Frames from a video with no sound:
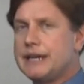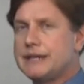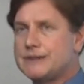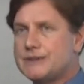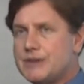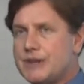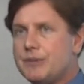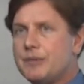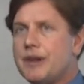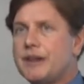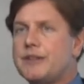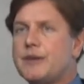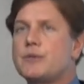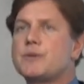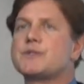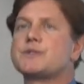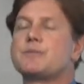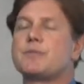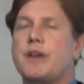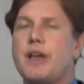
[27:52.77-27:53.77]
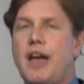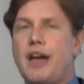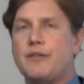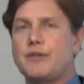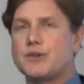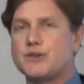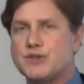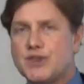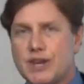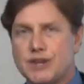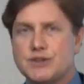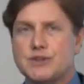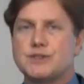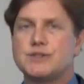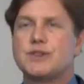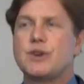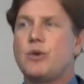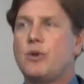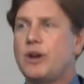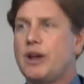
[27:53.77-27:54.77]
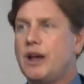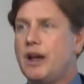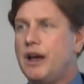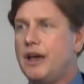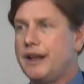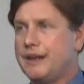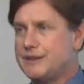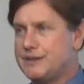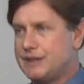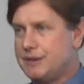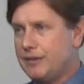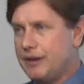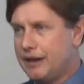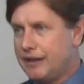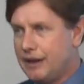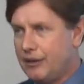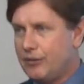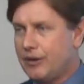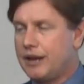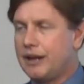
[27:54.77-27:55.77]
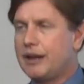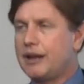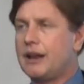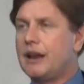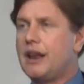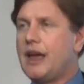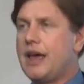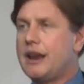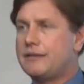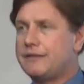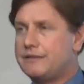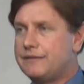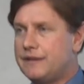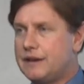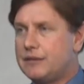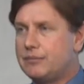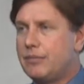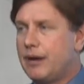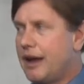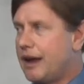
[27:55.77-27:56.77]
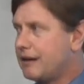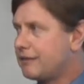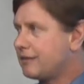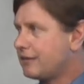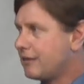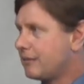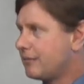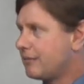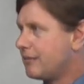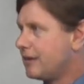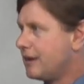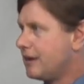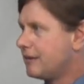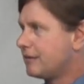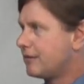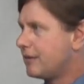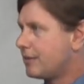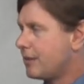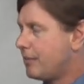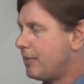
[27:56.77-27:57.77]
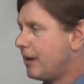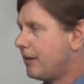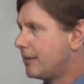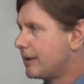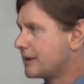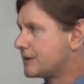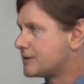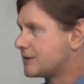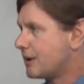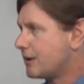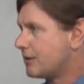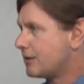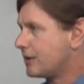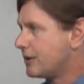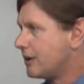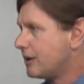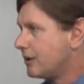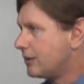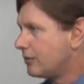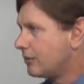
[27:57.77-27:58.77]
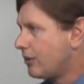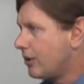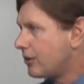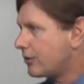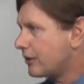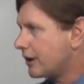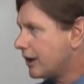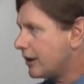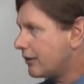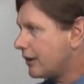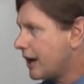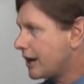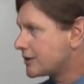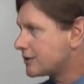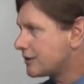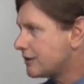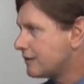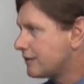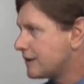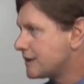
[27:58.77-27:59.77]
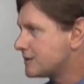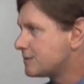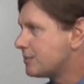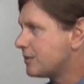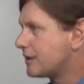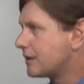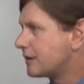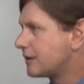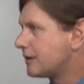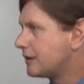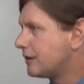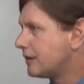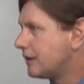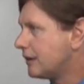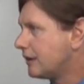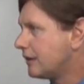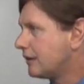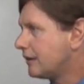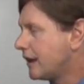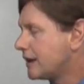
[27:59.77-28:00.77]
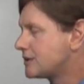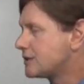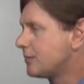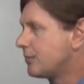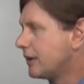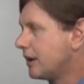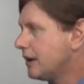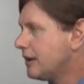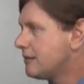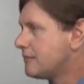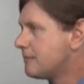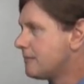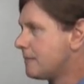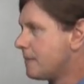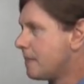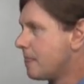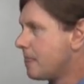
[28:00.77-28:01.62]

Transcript: It seemed like there was some conversations going on. It seemed like they were getting a lot of feedback from from the public. So Rotary International Facebook, you, that should be it.